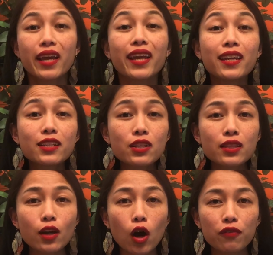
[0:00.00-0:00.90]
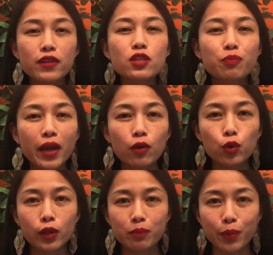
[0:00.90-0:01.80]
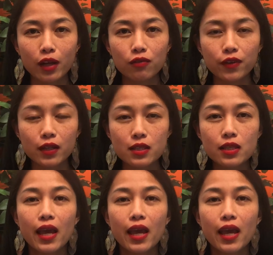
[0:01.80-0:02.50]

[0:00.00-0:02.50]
into the Office of Payroll and Benefits